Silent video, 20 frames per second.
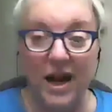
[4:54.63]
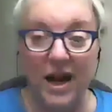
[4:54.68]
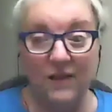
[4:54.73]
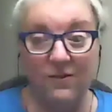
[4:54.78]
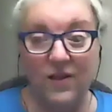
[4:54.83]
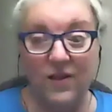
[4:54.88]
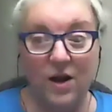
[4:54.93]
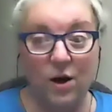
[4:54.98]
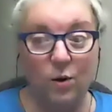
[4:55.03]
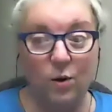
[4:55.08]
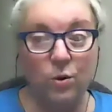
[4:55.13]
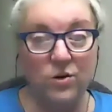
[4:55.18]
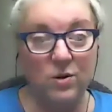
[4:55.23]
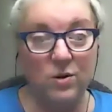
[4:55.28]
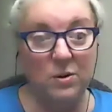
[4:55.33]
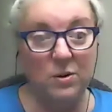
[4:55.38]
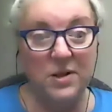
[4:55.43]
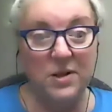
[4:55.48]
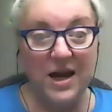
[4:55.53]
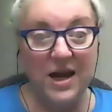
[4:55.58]
And there were the
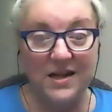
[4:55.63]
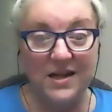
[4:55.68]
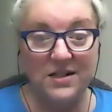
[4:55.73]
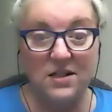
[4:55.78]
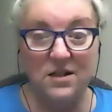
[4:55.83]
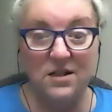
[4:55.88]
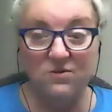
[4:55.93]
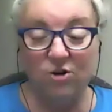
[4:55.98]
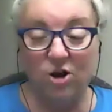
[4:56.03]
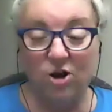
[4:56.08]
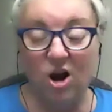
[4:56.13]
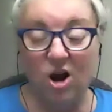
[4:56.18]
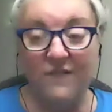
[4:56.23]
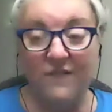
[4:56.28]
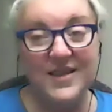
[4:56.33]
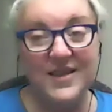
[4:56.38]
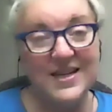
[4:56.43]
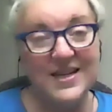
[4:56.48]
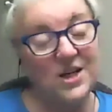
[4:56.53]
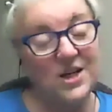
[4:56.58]
people that asked us for
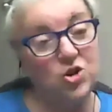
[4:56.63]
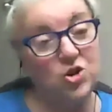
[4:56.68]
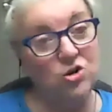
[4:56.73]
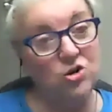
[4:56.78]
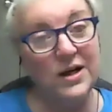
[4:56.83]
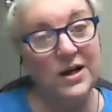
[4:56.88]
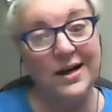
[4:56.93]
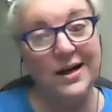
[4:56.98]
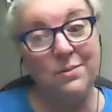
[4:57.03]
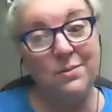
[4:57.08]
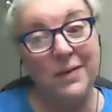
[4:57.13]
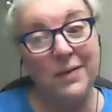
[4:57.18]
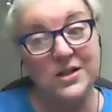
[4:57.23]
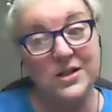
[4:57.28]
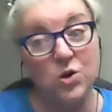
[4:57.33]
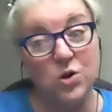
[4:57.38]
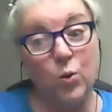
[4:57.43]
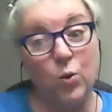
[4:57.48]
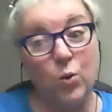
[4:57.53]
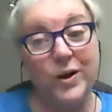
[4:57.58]
coffee. They said, You didn't come by,
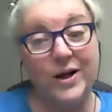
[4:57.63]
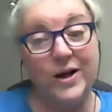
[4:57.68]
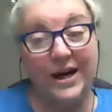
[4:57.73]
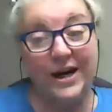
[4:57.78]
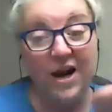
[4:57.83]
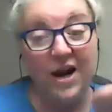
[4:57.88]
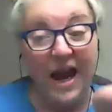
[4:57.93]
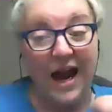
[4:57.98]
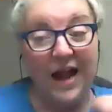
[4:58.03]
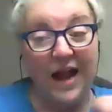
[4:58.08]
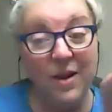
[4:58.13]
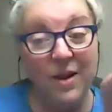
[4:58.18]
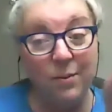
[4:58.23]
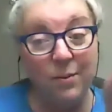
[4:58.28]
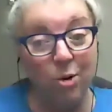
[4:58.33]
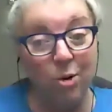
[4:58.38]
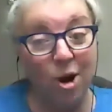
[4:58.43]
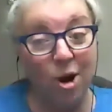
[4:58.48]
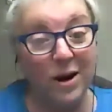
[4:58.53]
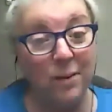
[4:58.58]
so we're here. And they
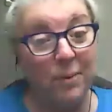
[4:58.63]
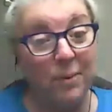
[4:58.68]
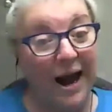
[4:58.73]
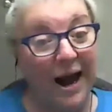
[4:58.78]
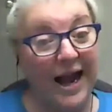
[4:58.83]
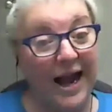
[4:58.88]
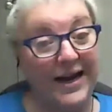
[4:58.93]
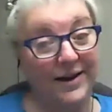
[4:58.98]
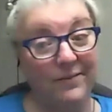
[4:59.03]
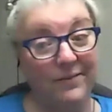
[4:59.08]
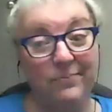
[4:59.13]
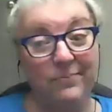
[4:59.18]
brought a pie.